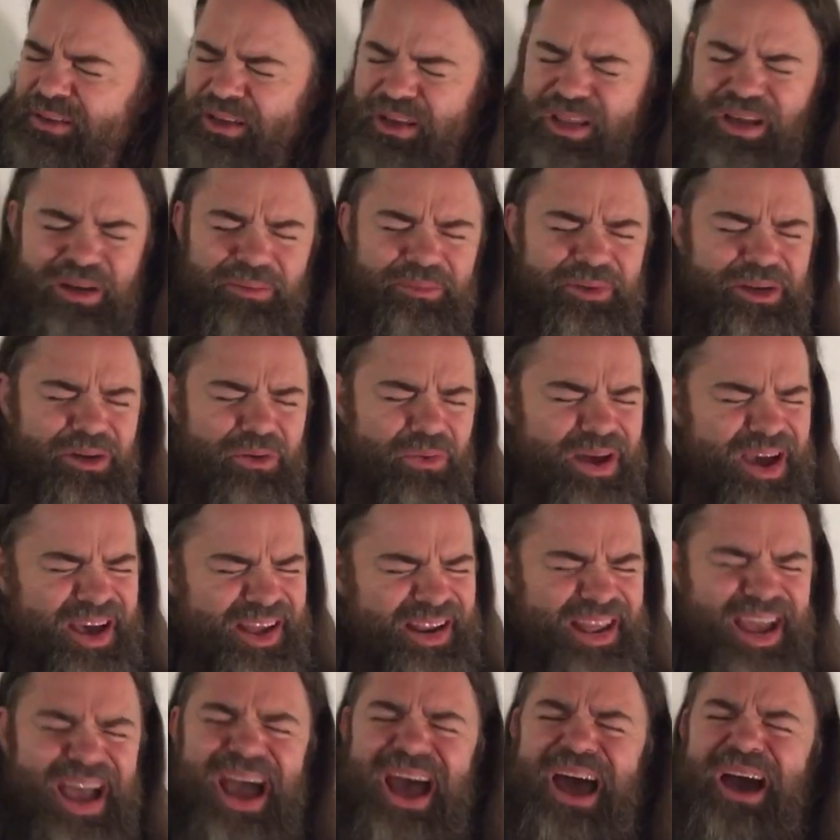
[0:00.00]
Love me
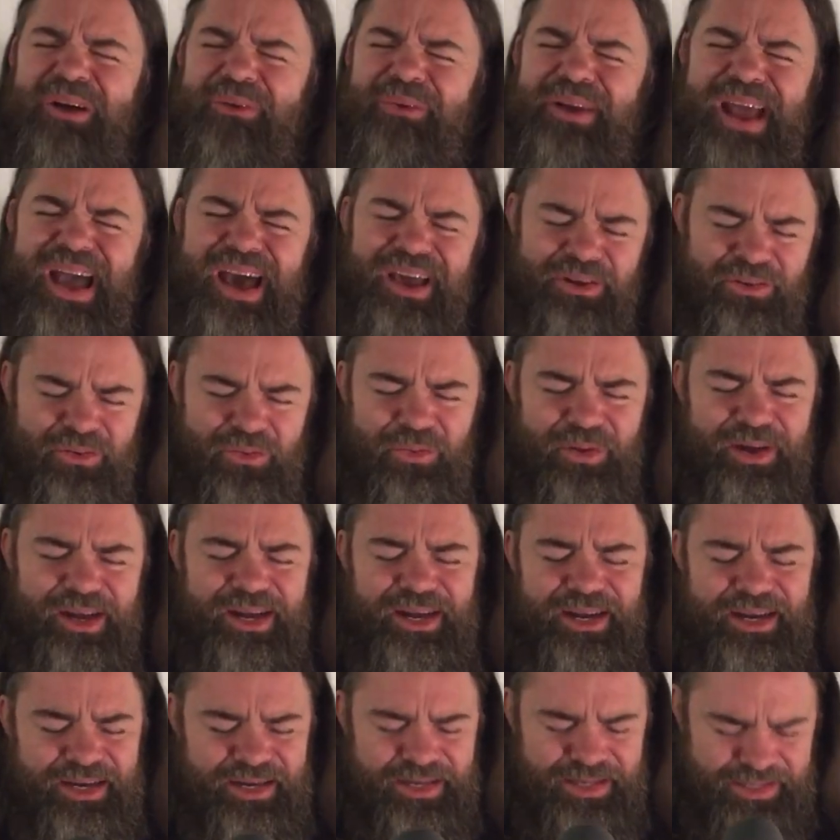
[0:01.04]
when I ran
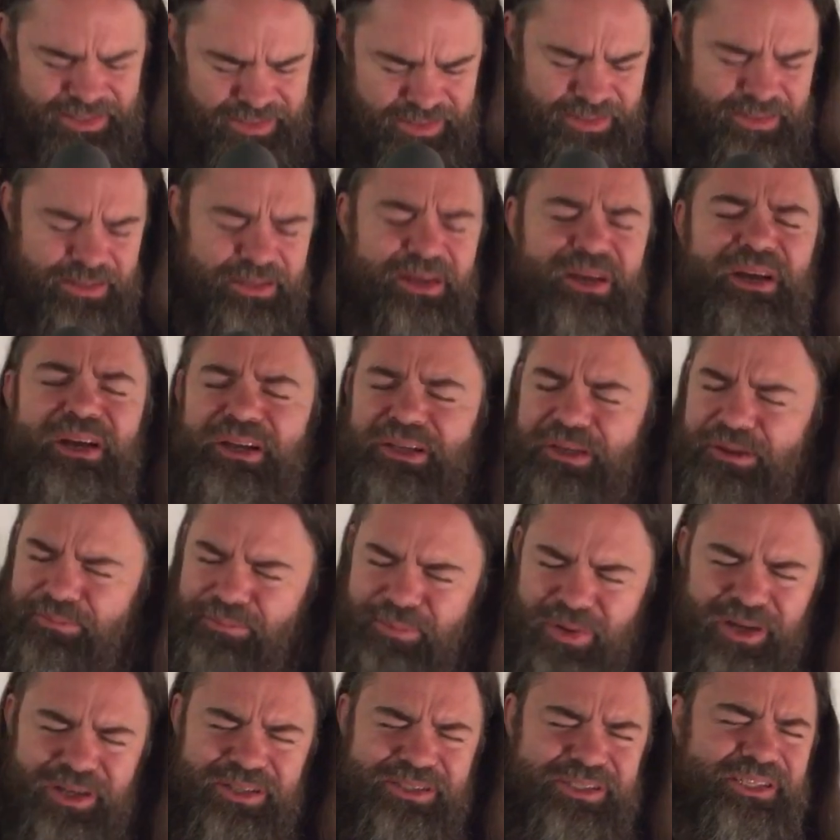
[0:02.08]
away. Your
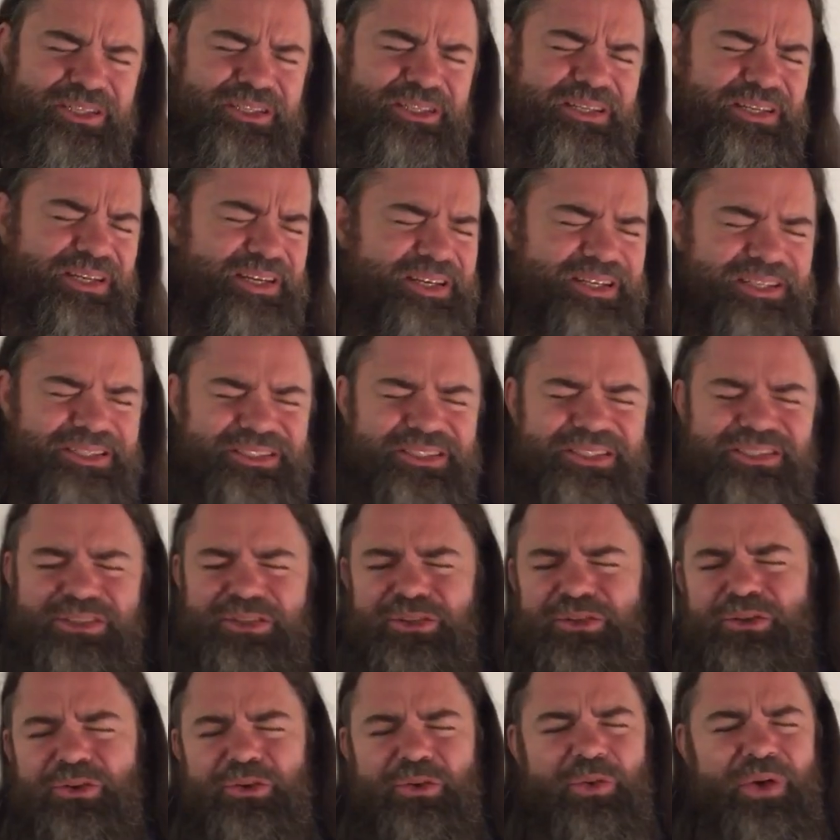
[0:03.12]
mercy is
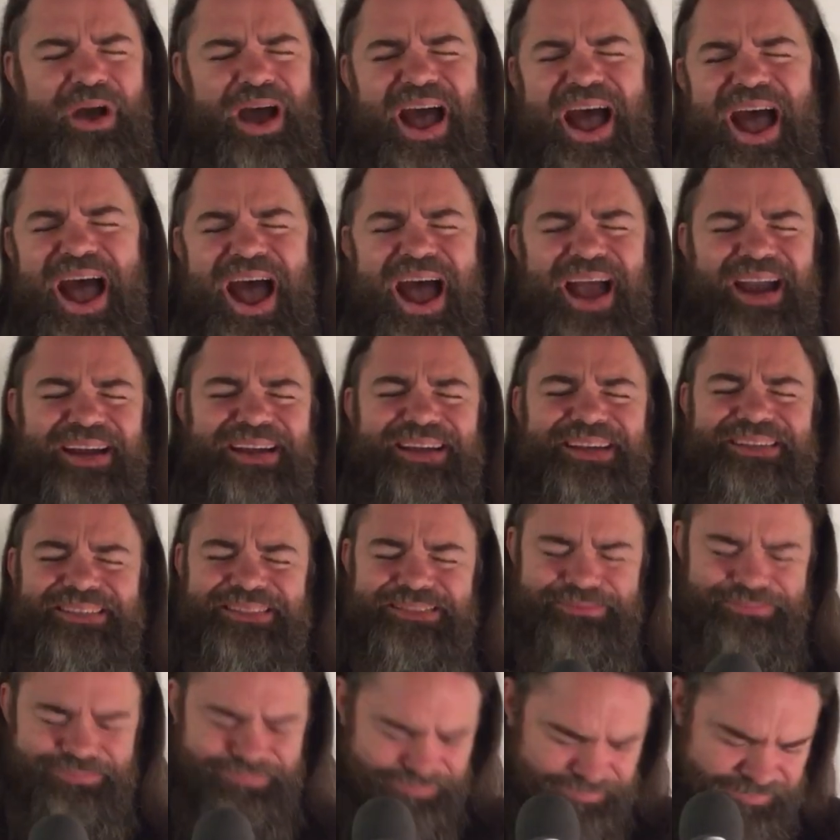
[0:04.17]
so
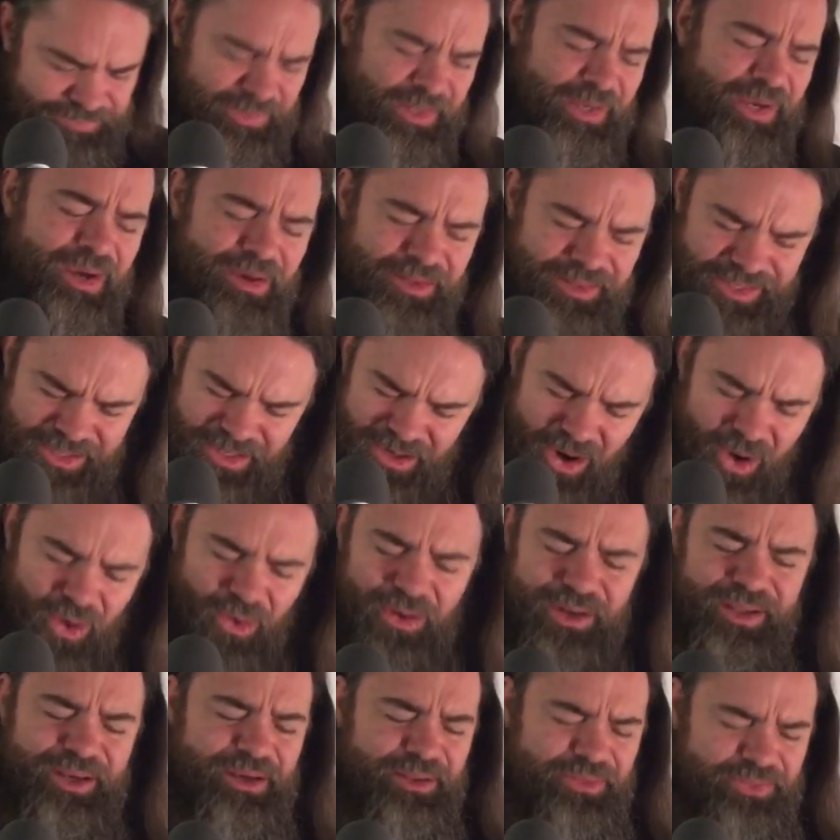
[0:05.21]
wide. The
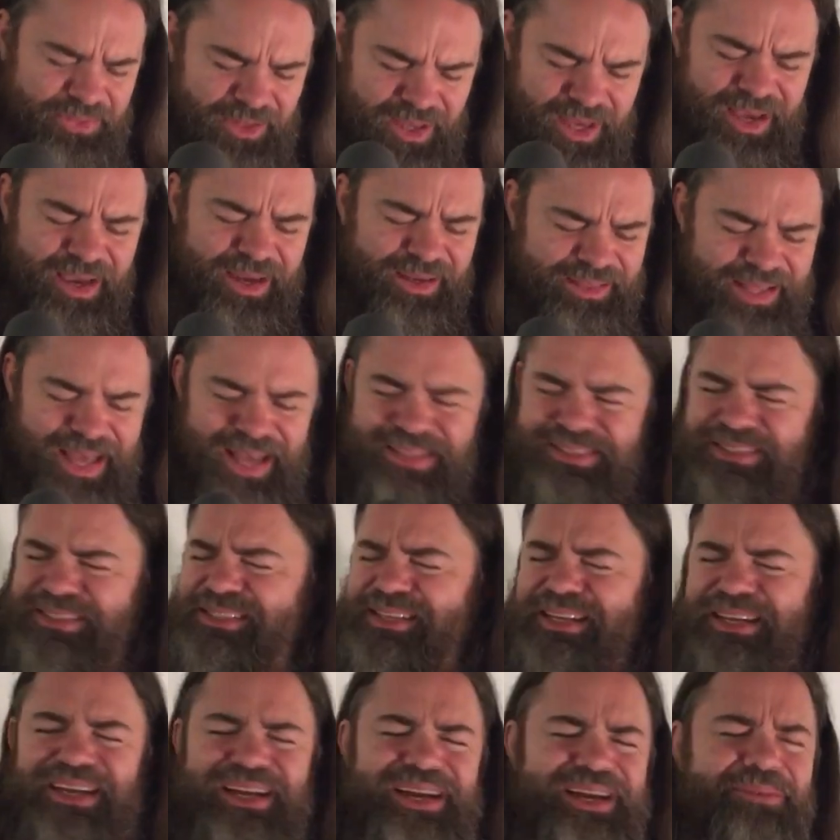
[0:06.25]
only thing that
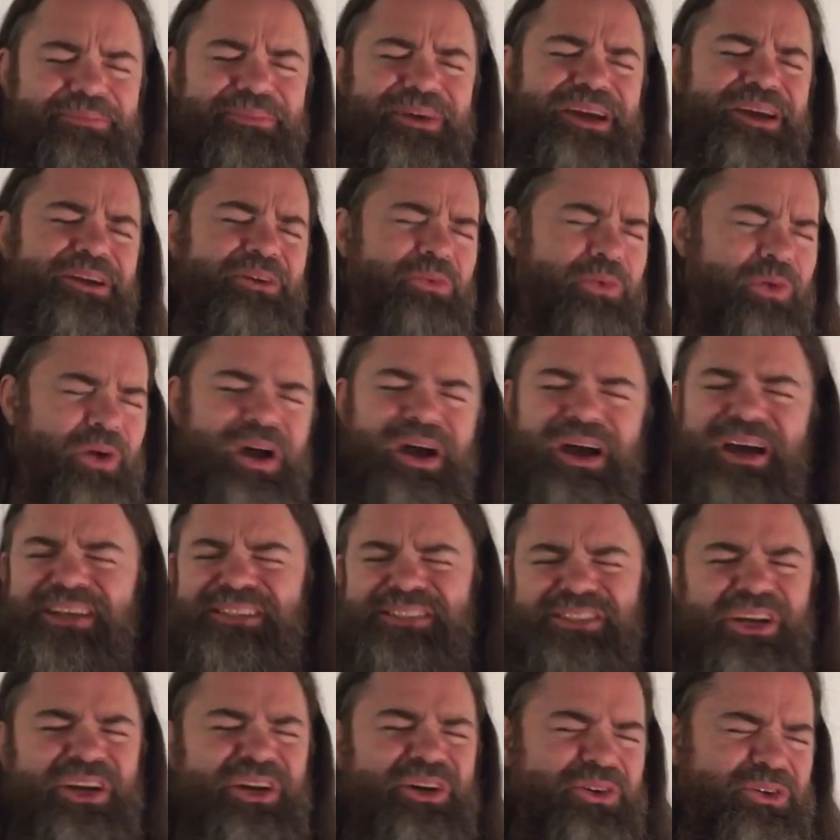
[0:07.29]
saved me
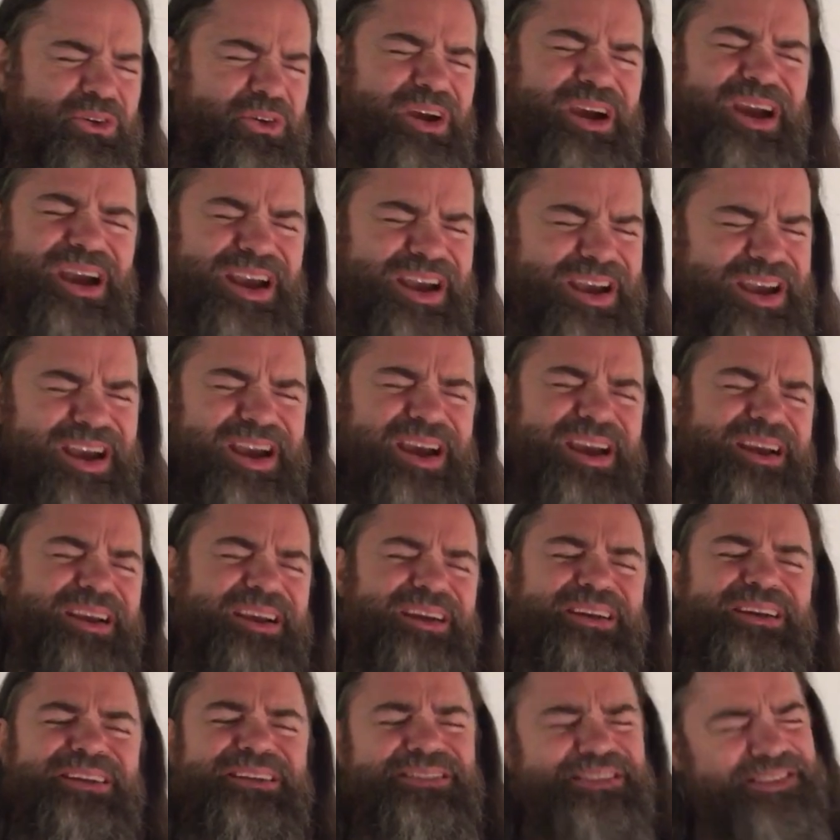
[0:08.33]
was your
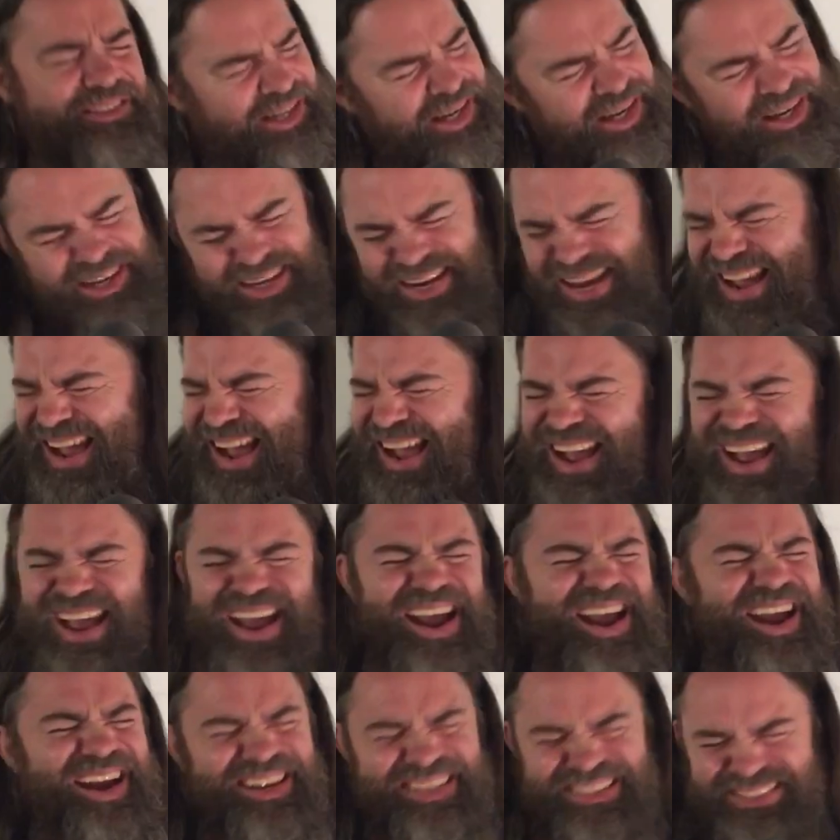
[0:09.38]
grace.
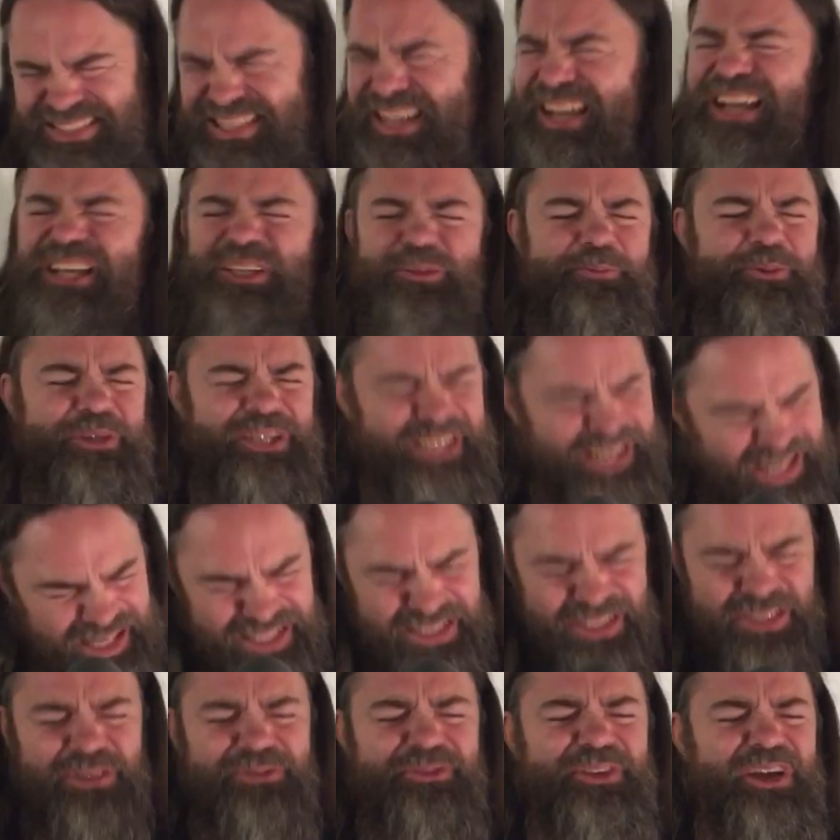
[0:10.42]
Yes, it's
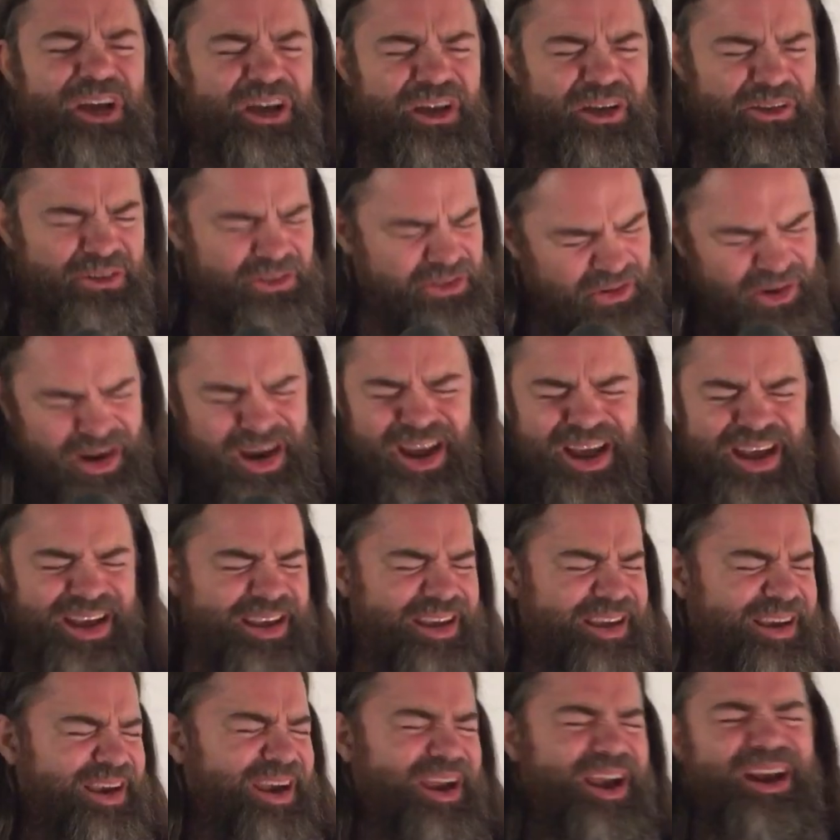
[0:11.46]
because of your
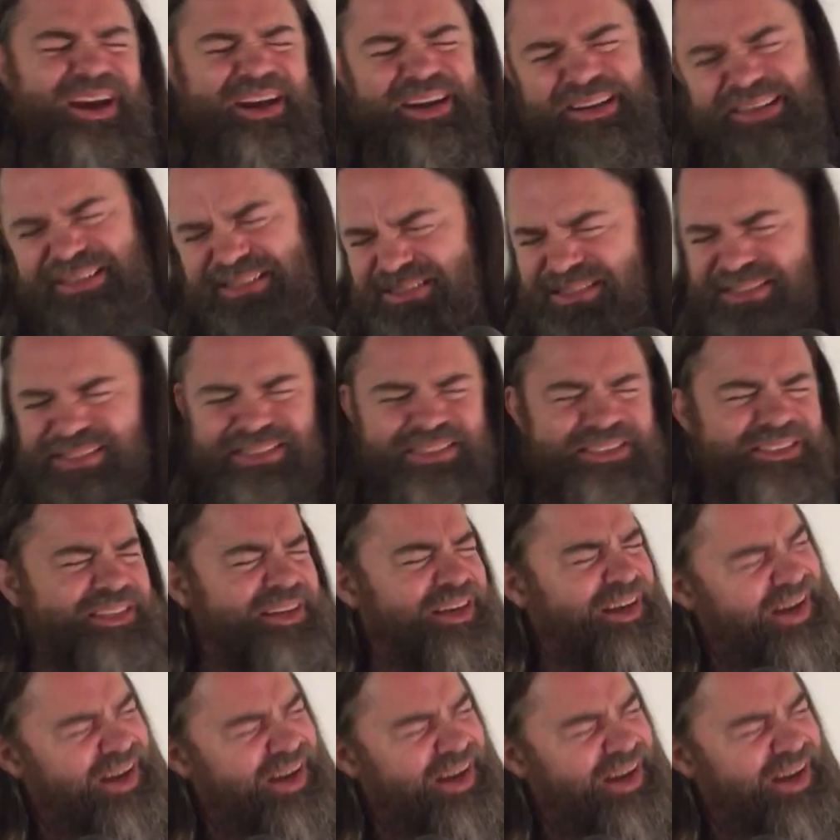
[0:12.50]
grace.